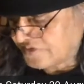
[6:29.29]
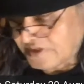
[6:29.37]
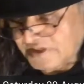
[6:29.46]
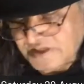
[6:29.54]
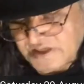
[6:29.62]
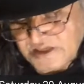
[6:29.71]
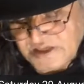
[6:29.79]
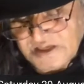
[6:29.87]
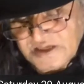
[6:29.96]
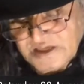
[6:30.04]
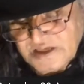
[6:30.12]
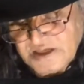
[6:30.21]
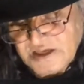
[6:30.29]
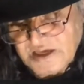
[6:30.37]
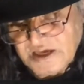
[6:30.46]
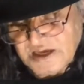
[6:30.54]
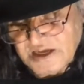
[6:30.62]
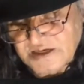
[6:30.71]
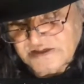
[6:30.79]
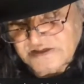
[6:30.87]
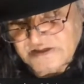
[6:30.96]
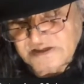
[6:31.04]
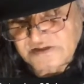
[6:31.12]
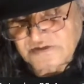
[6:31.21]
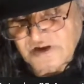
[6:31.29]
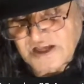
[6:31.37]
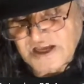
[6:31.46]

fee, and it will